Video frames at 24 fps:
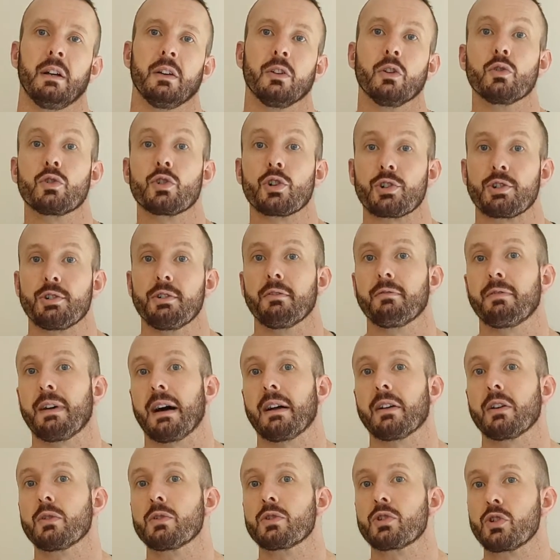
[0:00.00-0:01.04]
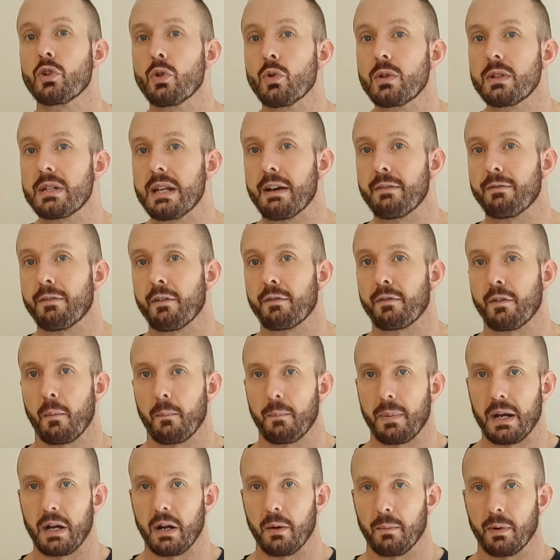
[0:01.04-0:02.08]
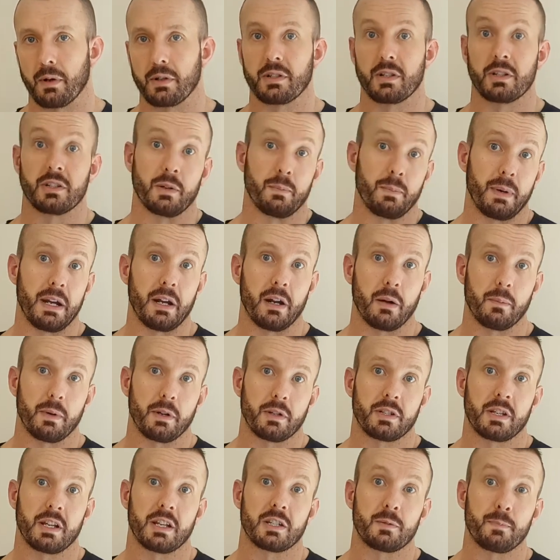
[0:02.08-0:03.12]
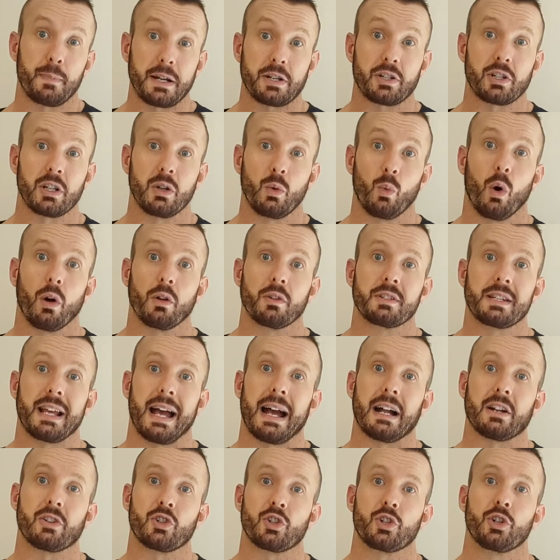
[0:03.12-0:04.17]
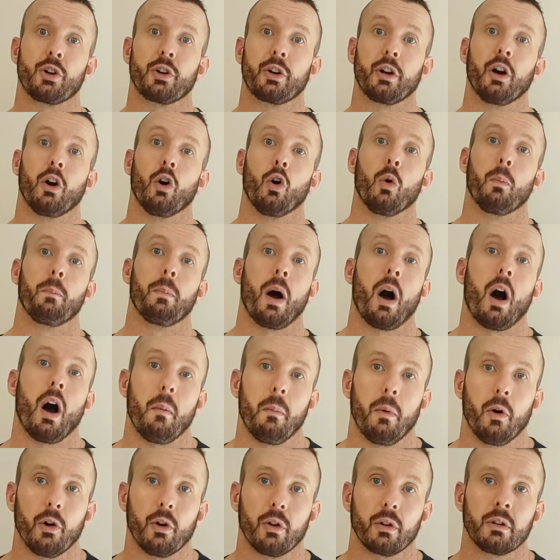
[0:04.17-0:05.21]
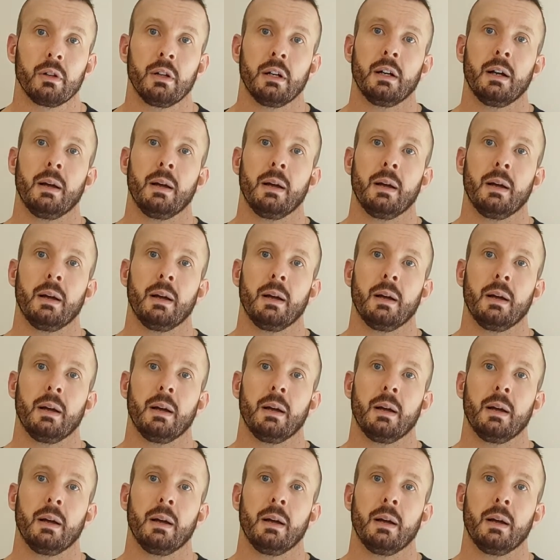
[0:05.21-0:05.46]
Nutritional values do differ from peanut butter to peanut butter, especially ones that add sugar or palm oil.